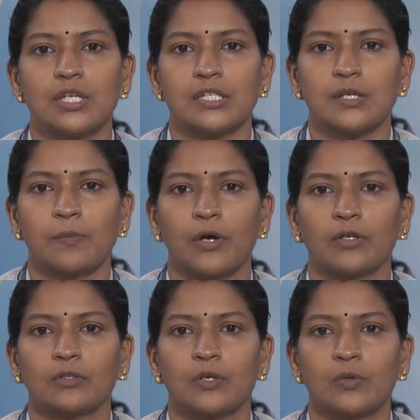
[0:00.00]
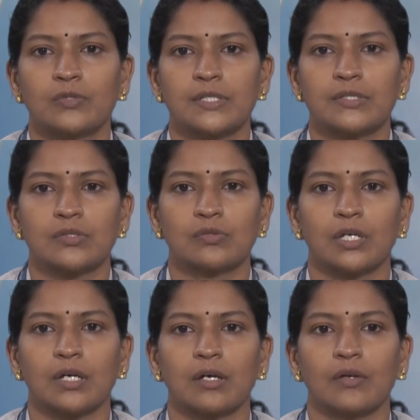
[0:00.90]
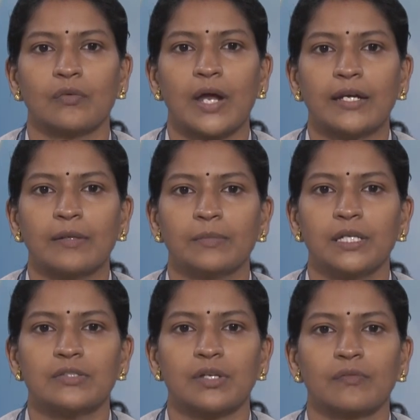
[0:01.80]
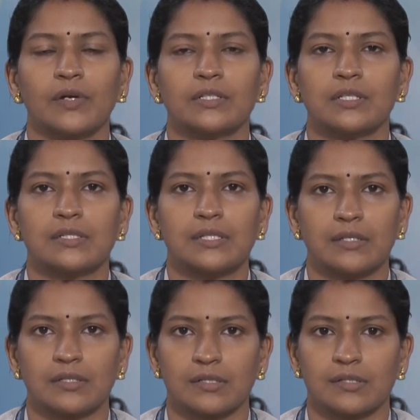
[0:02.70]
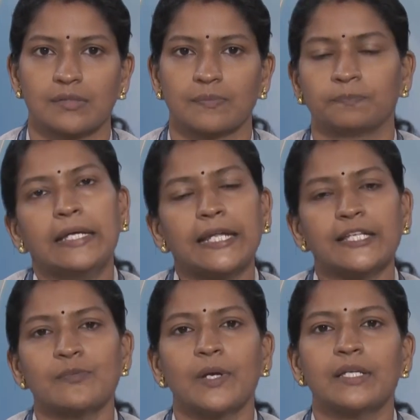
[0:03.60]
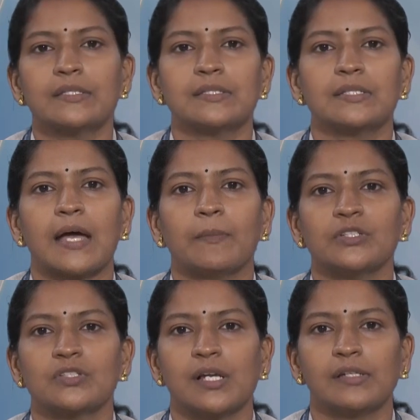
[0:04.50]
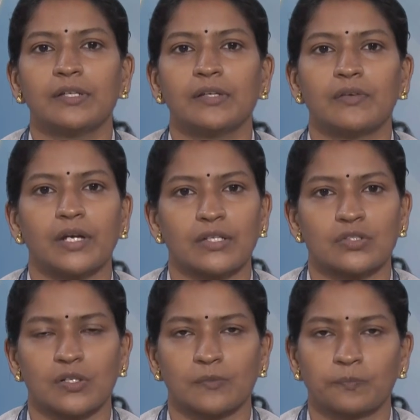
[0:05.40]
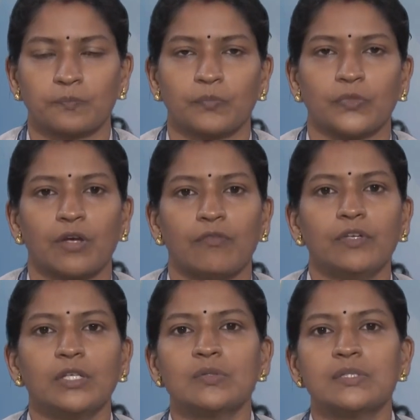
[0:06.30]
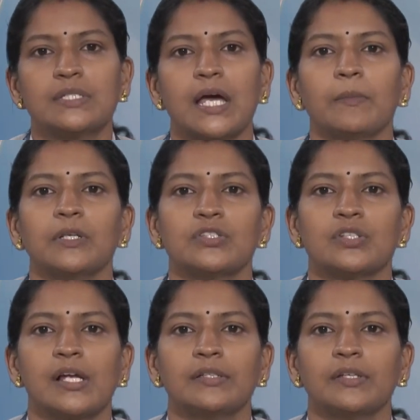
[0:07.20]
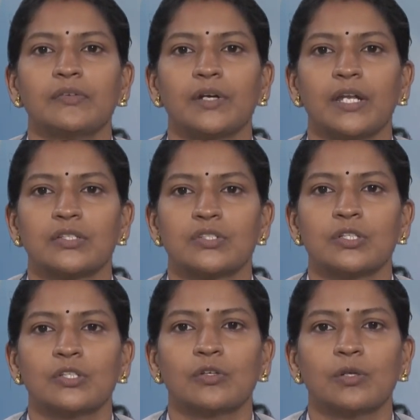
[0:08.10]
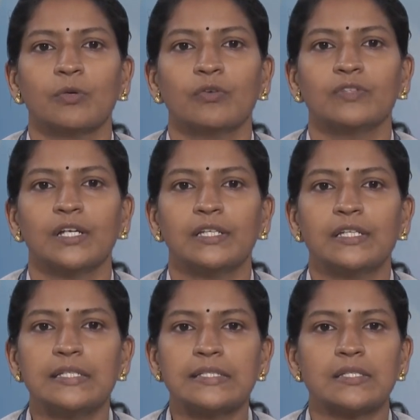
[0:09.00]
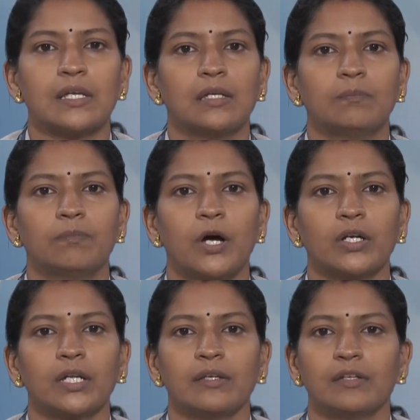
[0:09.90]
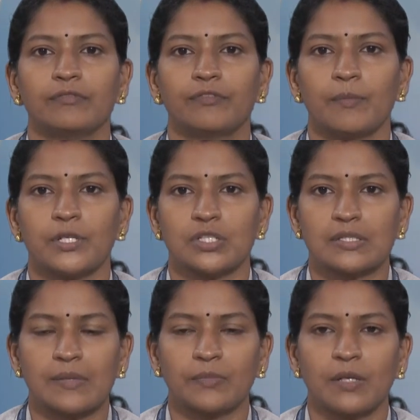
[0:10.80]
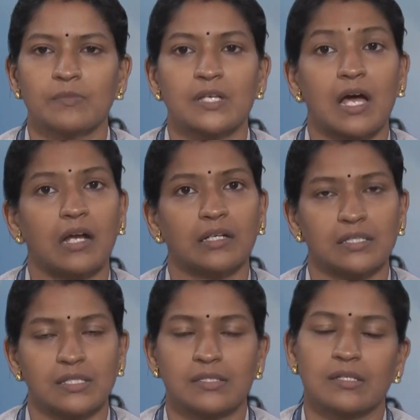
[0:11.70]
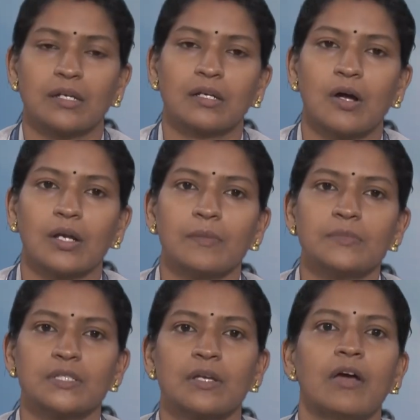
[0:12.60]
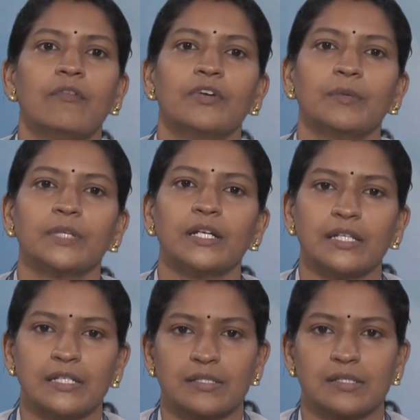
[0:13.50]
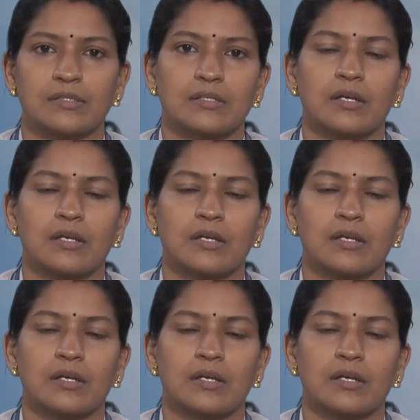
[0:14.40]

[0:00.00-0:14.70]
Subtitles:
data point closest to the randomly generated centers. Next one is dimensionality reduction. We use dimensionality reduction to remove the least important information, sometimes unnecessary columns from the dataset.